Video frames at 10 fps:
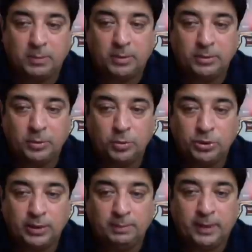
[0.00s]
about the
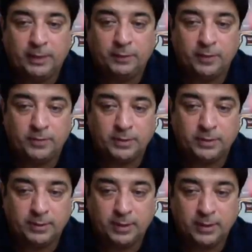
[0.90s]
hosting
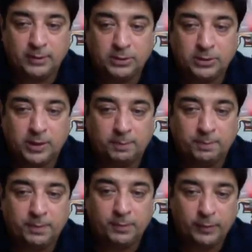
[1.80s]
platforms.
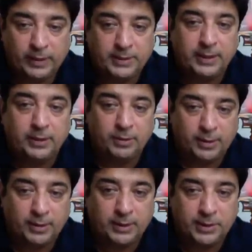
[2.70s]
Stop wasting
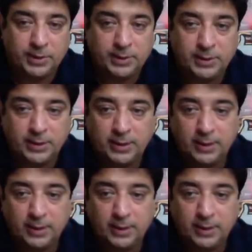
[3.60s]
your energies.